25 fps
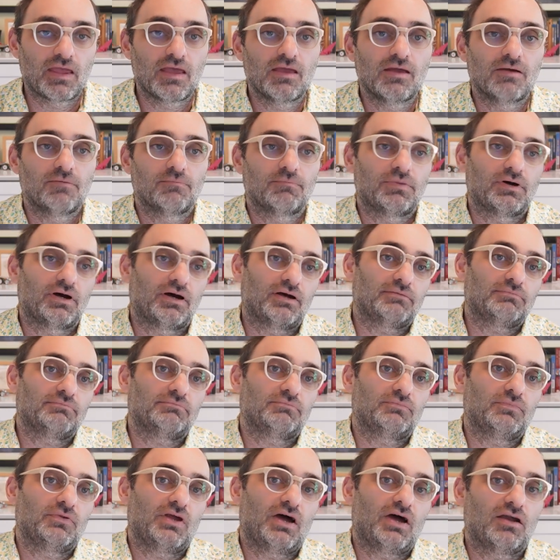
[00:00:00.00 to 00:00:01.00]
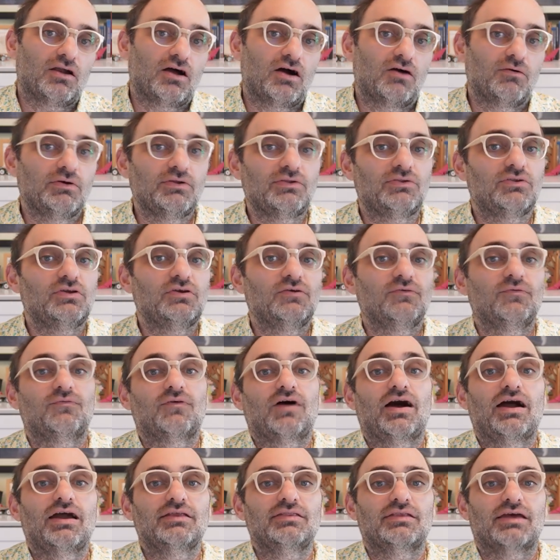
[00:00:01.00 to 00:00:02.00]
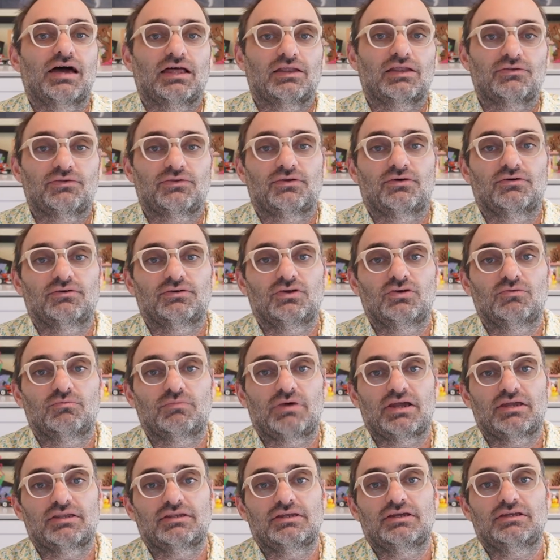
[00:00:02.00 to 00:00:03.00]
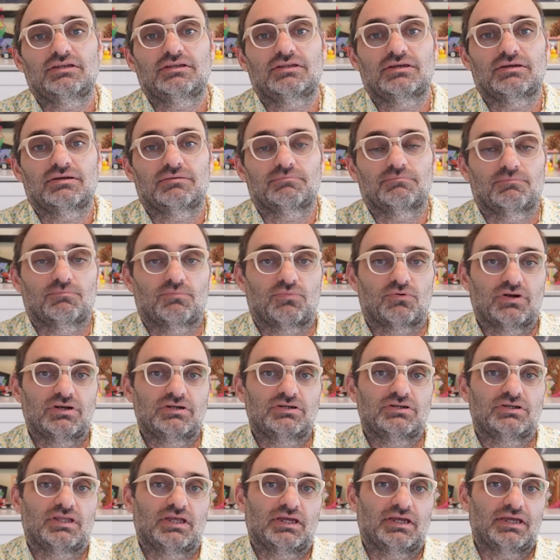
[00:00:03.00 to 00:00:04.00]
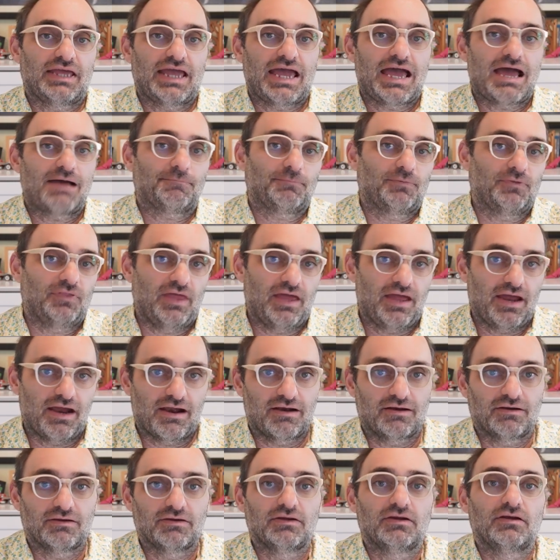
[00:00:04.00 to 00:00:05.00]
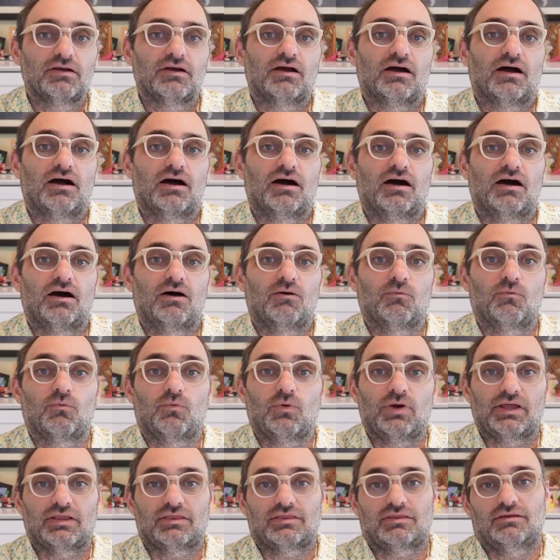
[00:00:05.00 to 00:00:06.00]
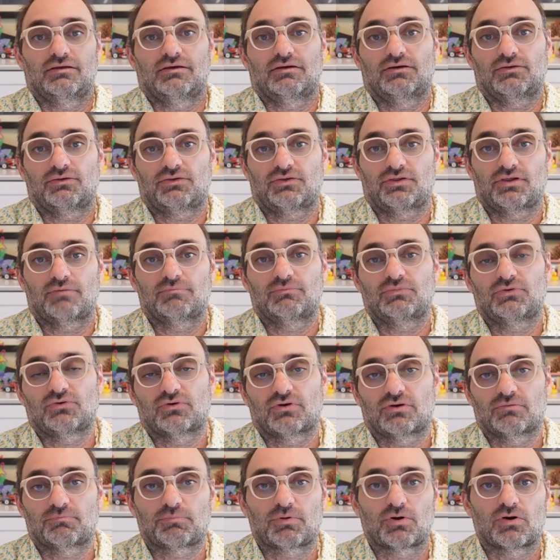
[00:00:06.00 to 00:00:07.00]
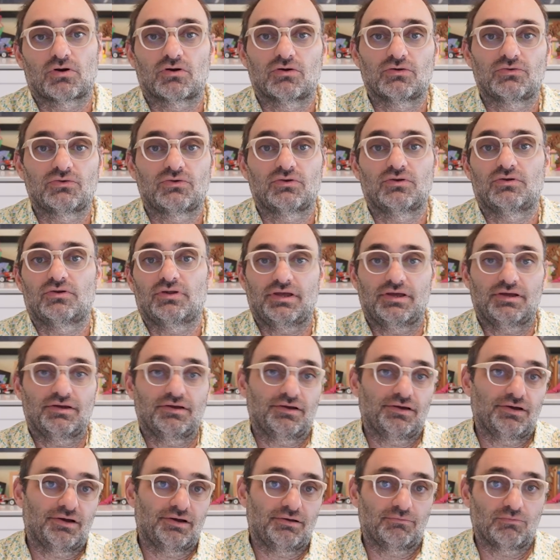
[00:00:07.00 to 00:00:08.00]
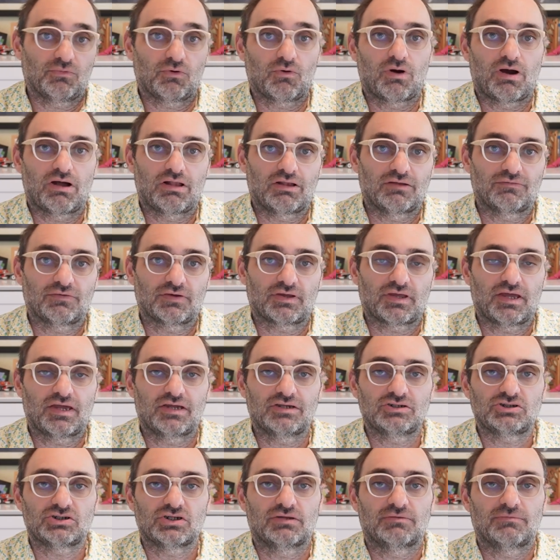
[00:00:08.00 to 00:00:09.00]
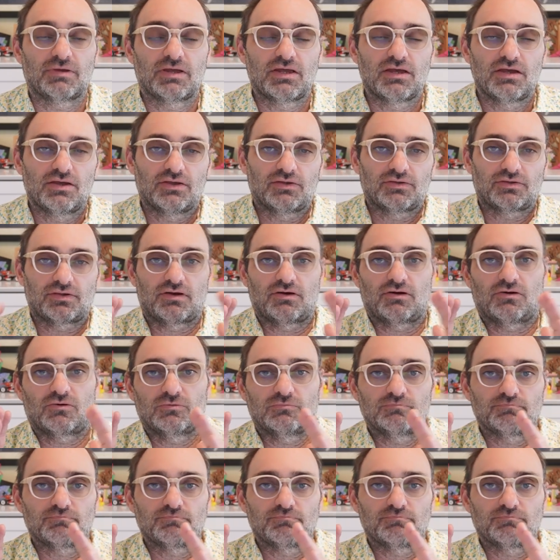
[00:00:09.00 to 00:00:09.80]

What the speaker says: But not always do you find that. So you might need to bridge the gap there with some sort of personal income qualification. So,